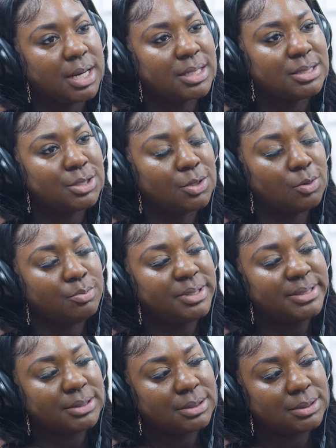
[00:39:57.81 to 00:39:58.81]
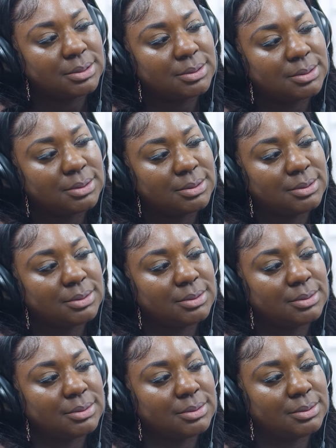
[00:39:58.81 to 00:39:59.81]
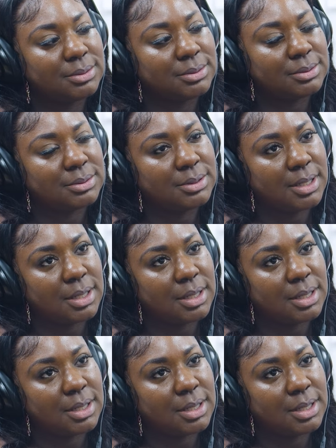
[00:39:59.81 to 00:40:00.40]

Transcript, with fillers: That I stood on business. Okay.